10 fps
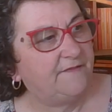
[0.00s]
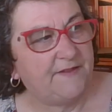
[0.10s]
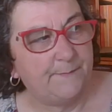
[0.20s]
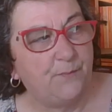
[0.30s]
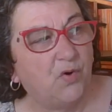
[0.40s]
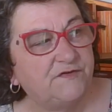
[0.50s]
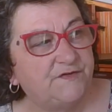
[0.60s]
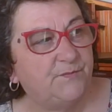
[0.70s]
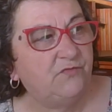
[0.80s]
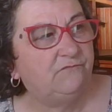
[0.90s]
The
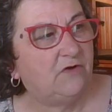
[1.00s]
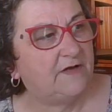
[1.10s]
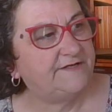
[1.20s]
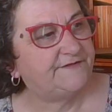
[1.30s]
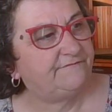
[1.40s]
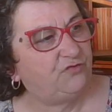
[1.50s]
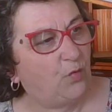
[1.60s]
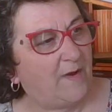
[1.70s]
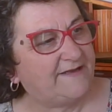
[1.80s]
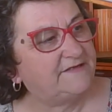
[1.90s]
Impossible Rise of
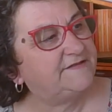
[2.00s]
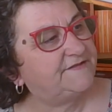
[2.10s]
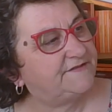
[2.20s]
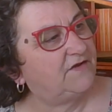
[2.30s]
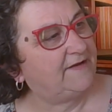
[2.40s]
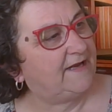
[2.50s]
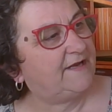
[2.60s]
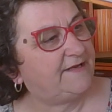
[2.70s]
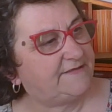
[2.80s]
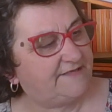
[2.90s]
Rwanda's
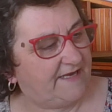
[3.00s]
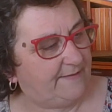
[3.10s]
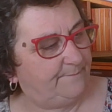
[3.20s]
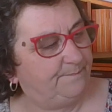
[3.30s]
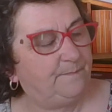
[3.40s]
Cycling Team.